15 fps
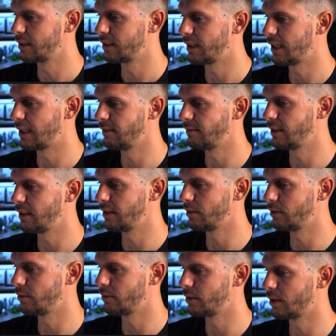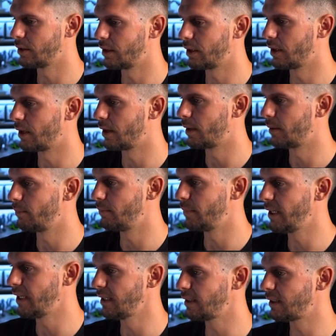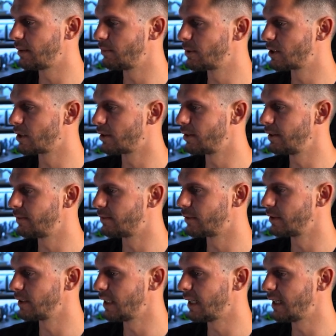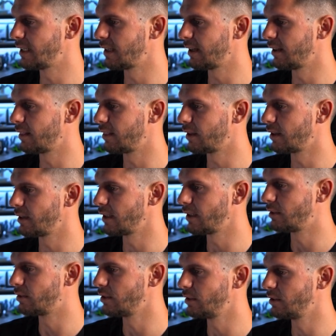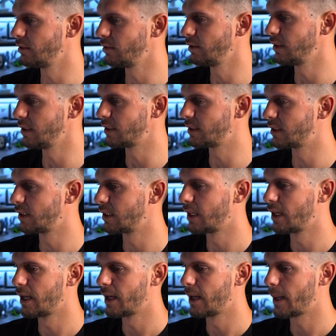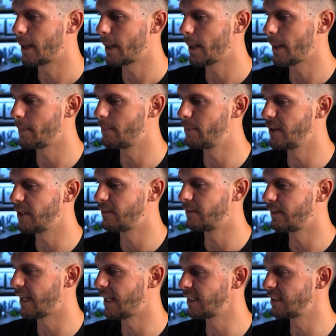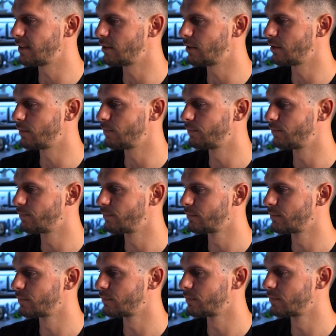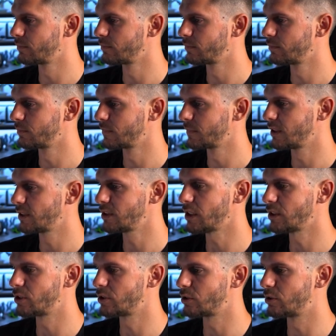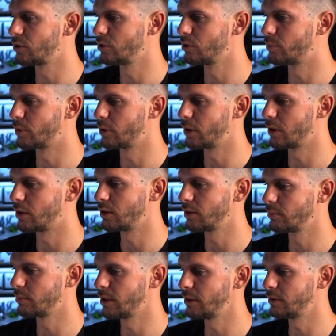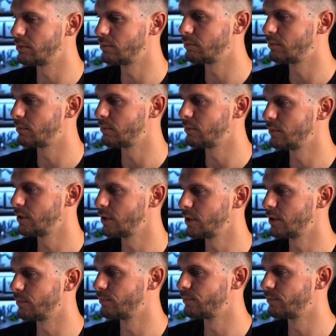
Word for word: that video a bit. I'm sorry for that. I thought I could do this a bit faster. It's not super long, but you know.